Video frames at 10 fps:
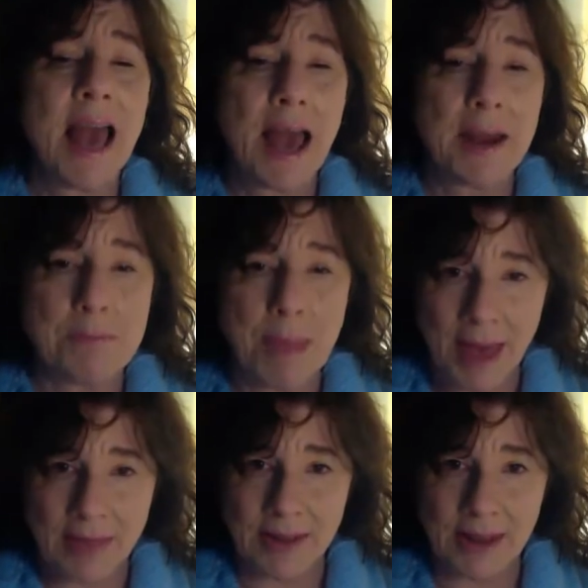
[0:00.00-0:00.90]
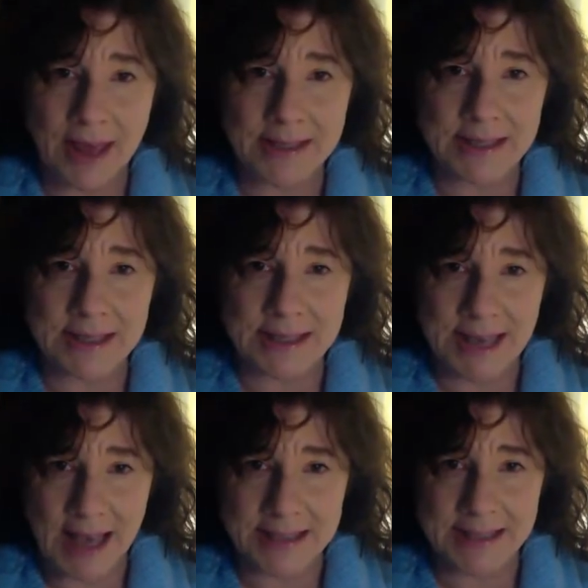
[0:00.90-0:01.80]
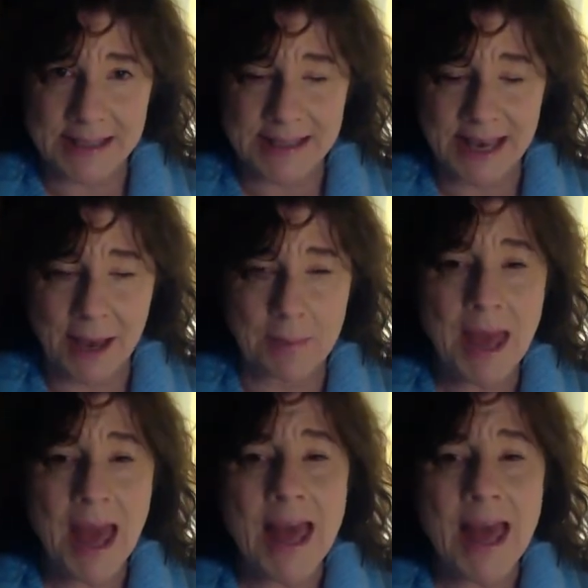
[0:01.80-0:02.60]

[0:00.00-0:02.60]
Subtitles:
and math classes at CCM.